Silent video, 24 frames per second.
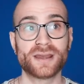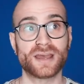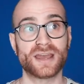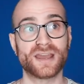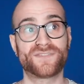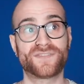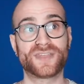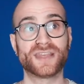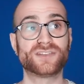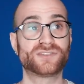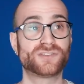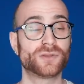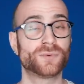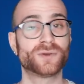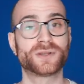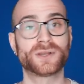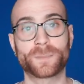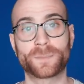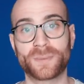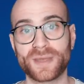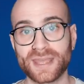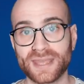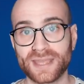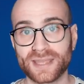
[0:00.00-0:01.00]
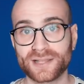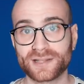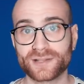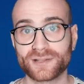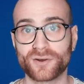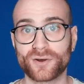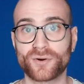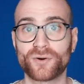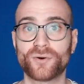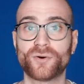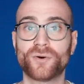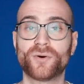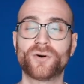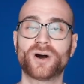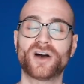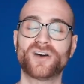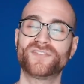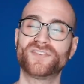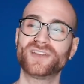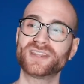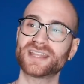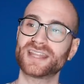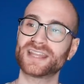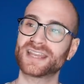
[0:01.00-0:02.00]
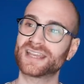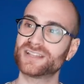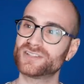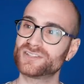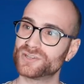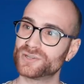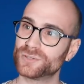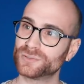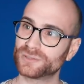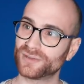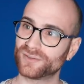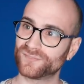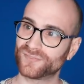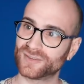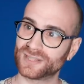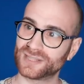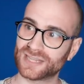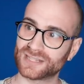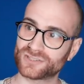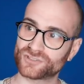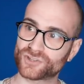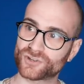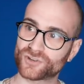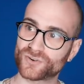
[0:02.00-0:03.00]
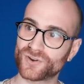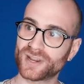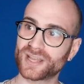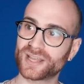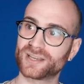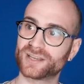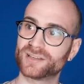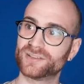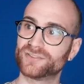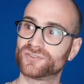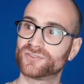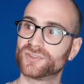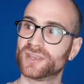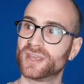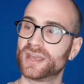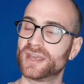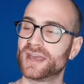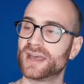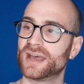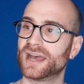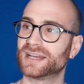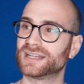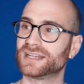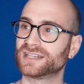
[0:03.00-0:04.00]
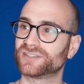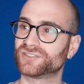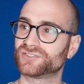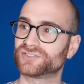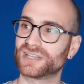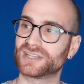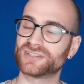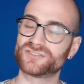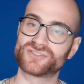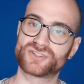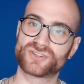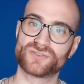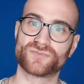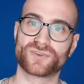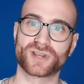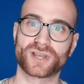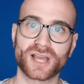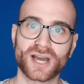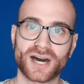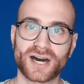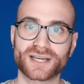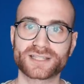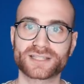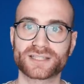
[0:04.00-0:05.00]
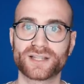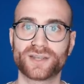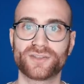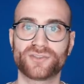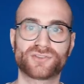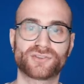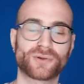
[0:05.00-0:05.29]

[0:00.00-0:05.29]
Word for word: if they do an appeal, or I think they can do something that triggers an extension regardless.